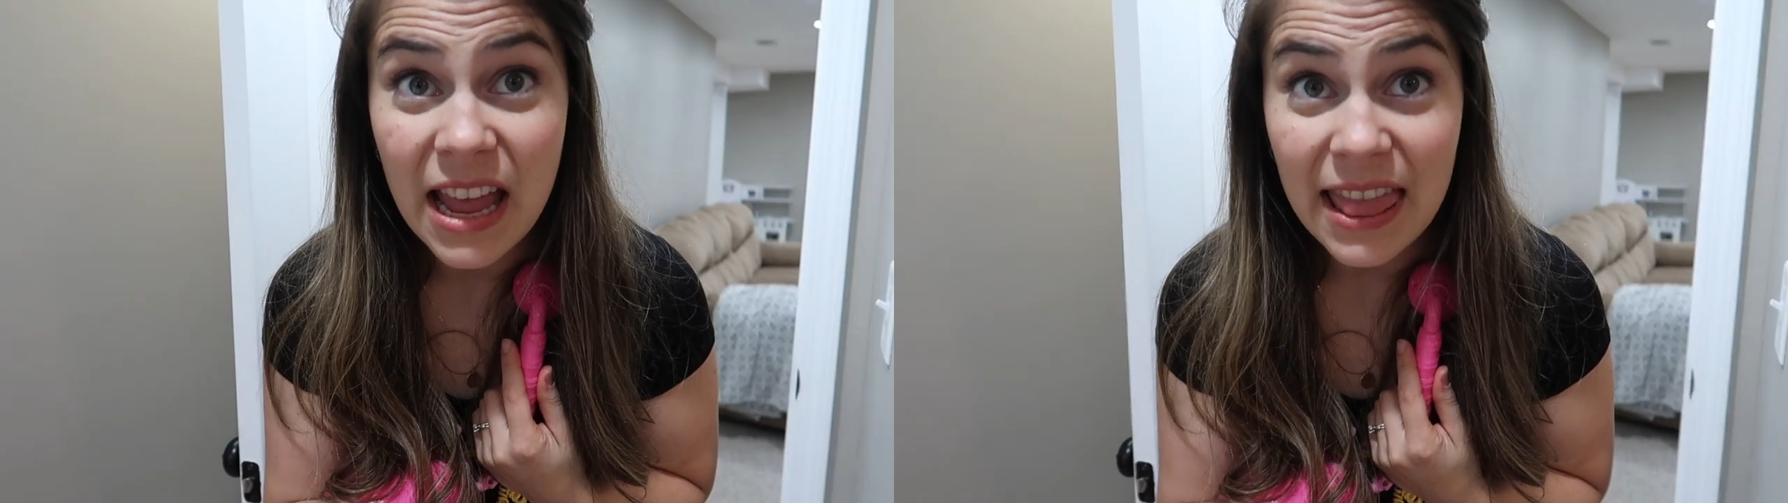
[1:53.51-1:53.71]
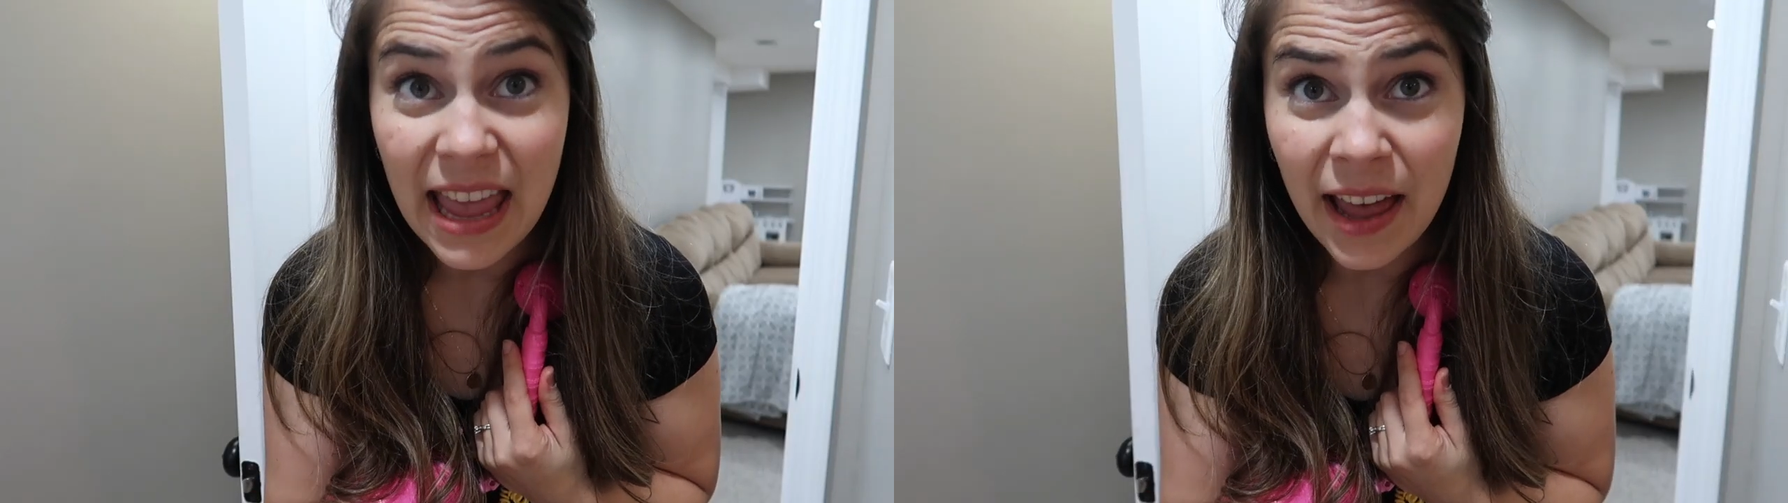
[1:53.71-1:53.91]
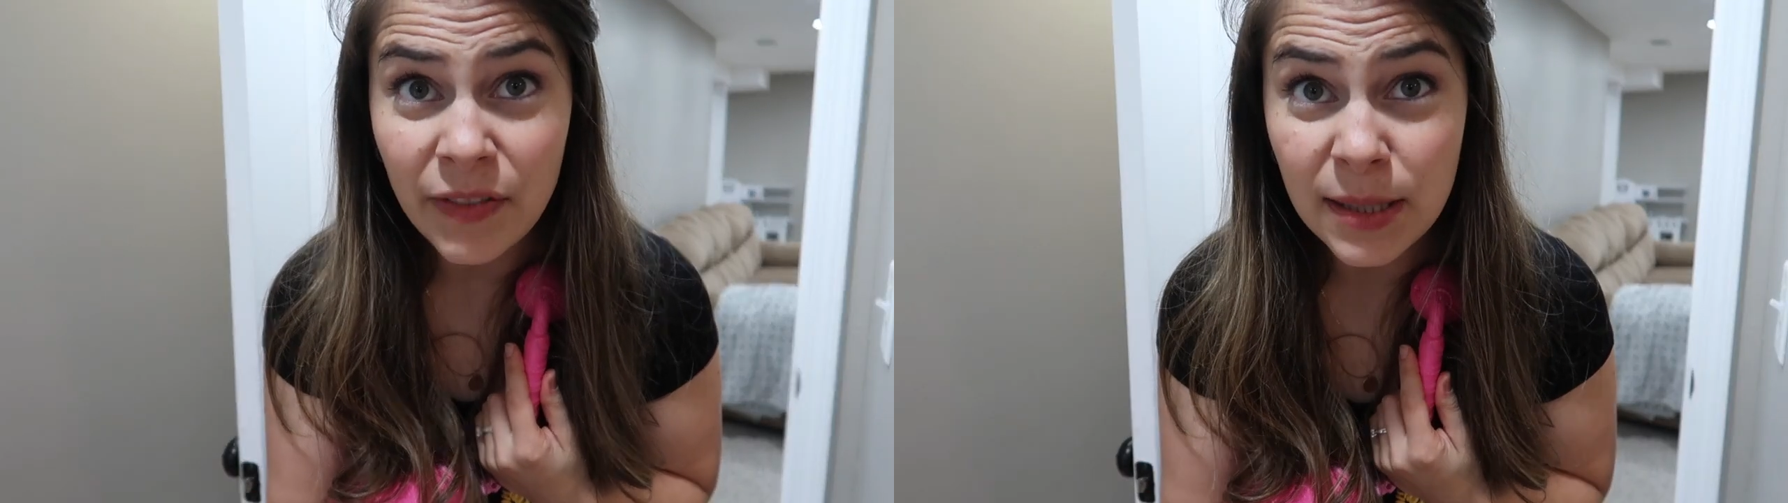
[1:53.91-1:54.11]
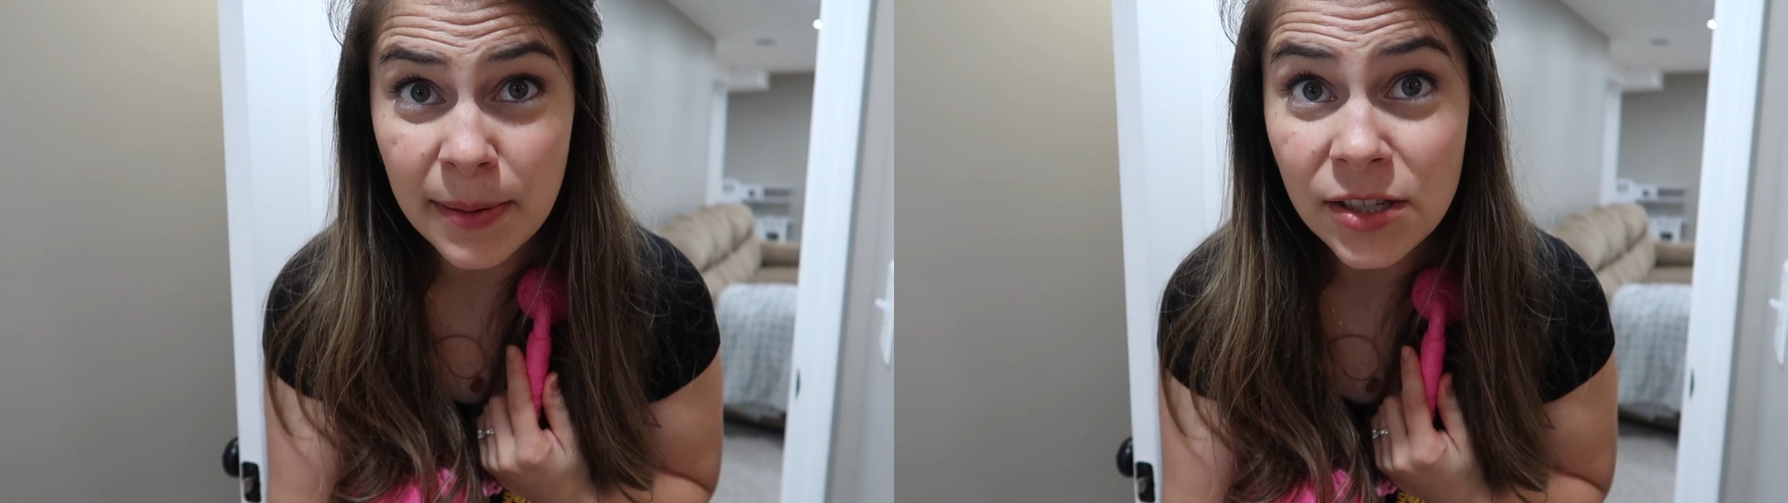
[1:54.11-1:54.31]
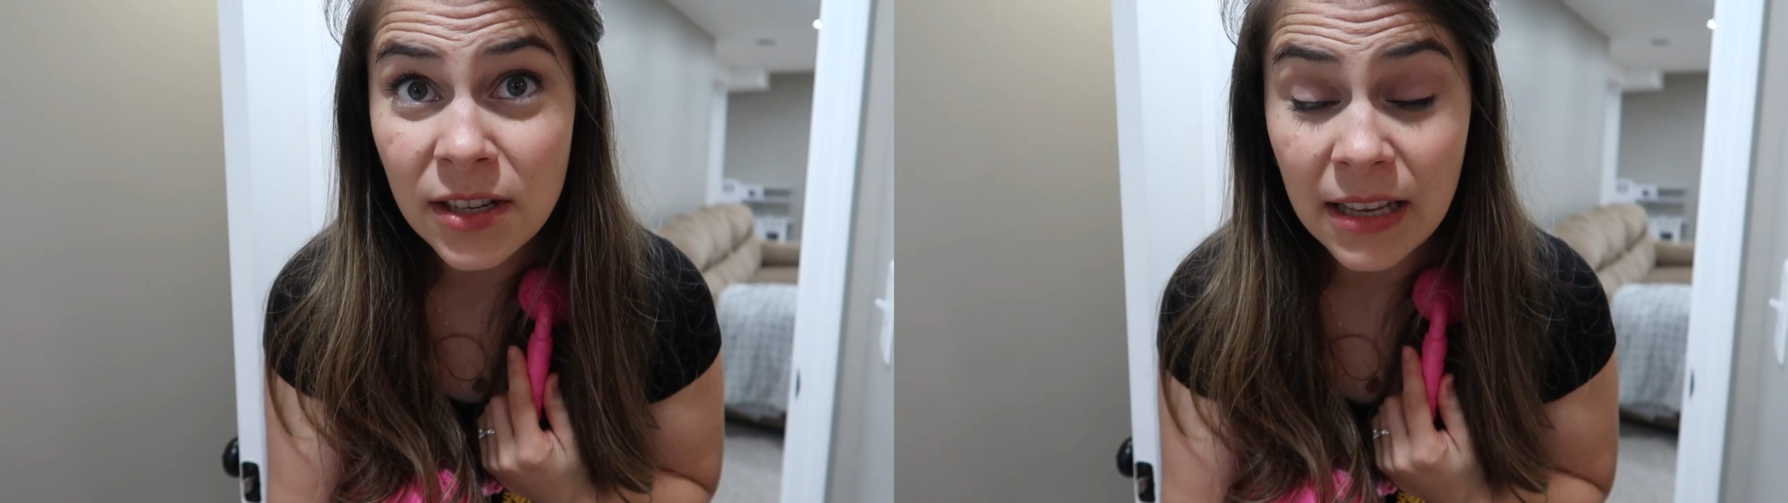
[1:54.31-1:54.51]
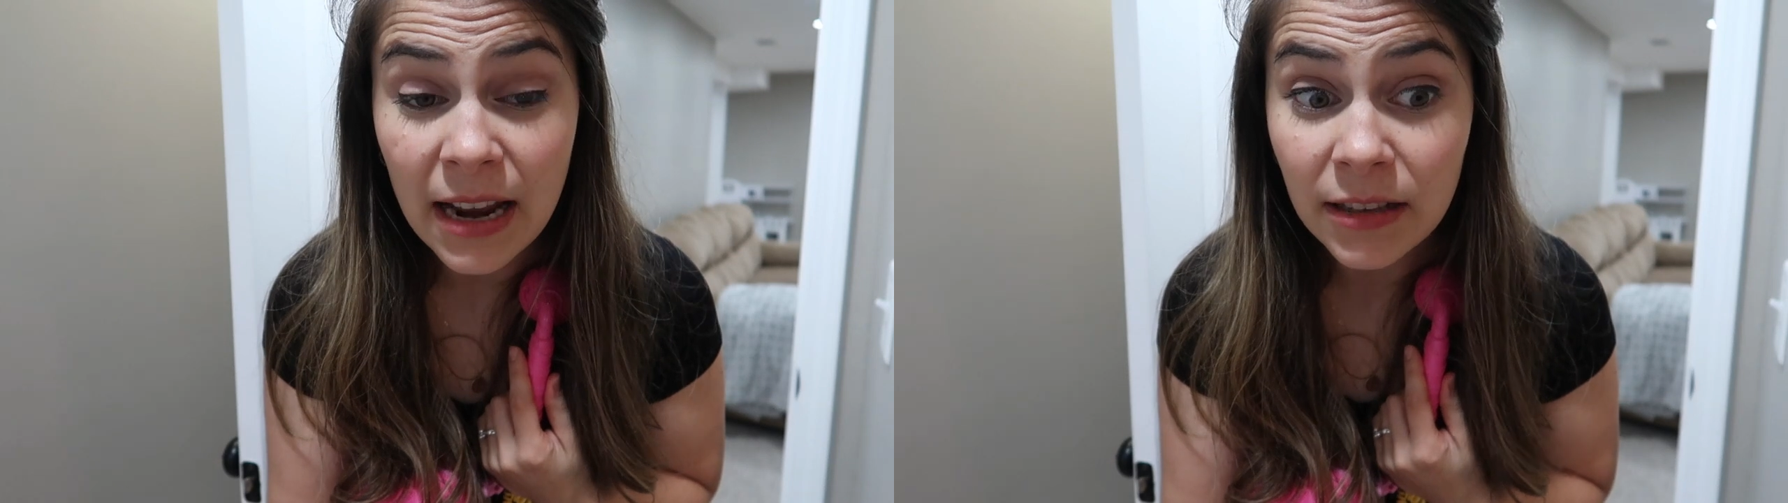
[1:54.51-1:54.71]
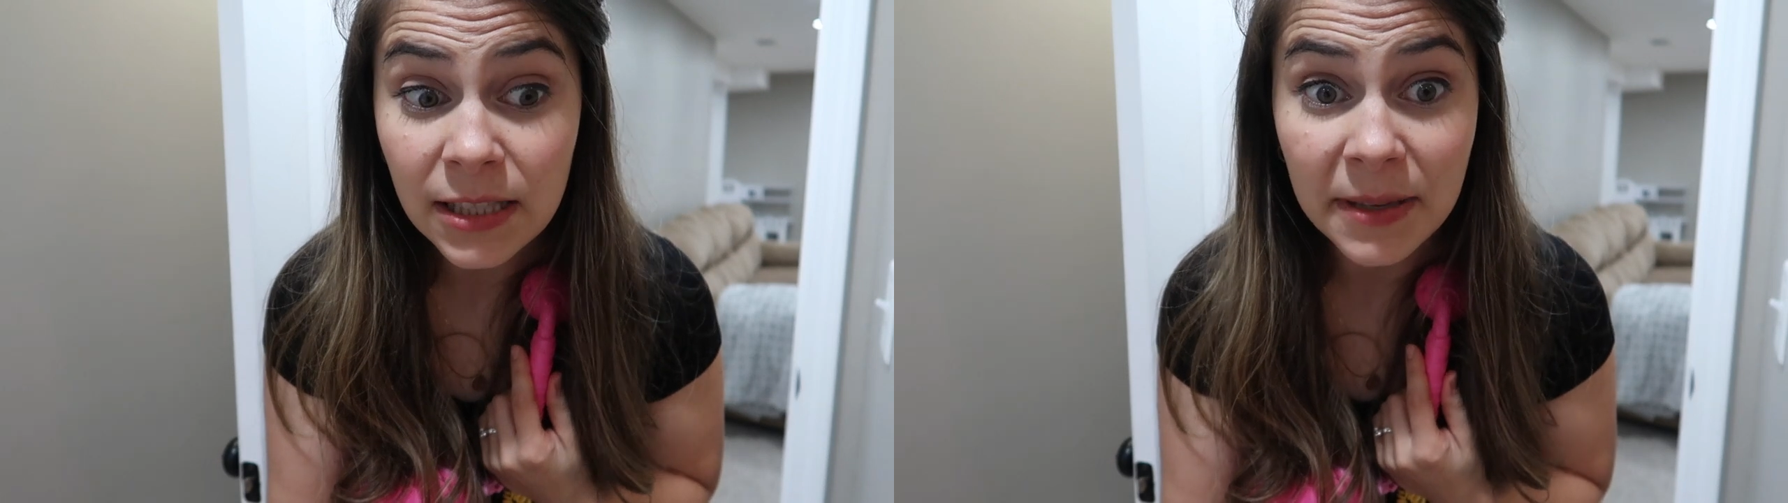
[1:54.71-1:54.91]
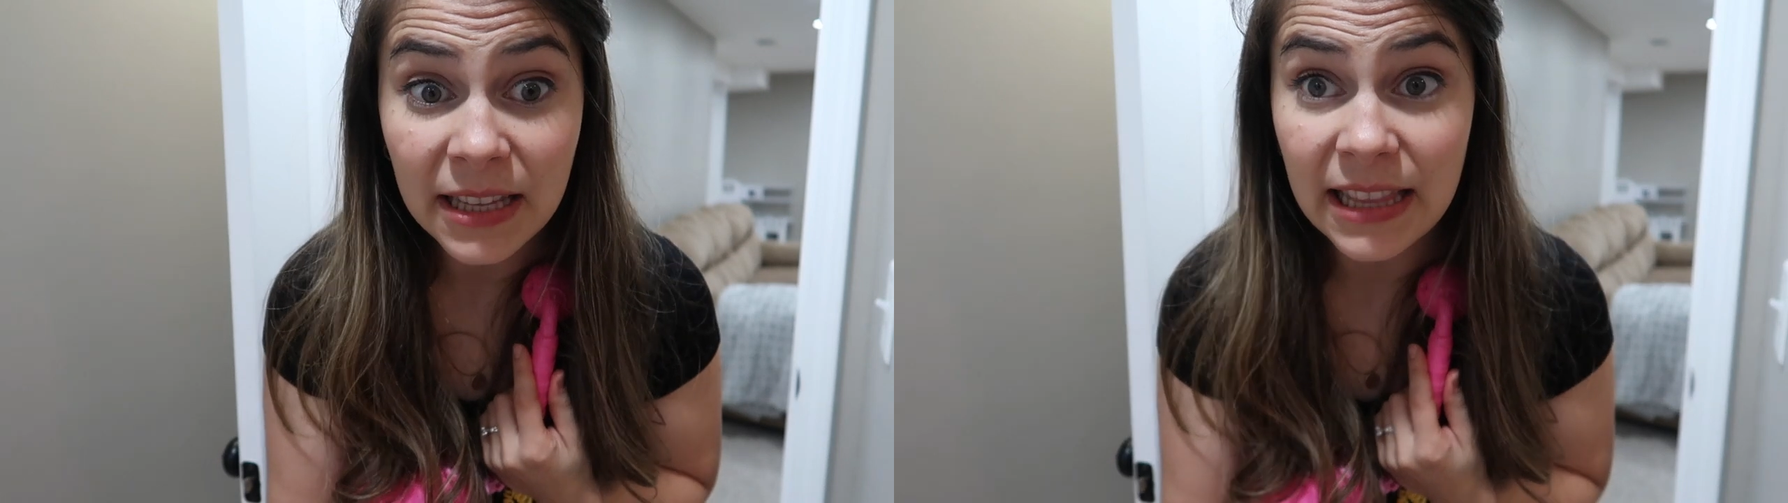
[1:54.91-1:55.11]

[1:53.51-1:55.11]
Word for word: They have a special announcement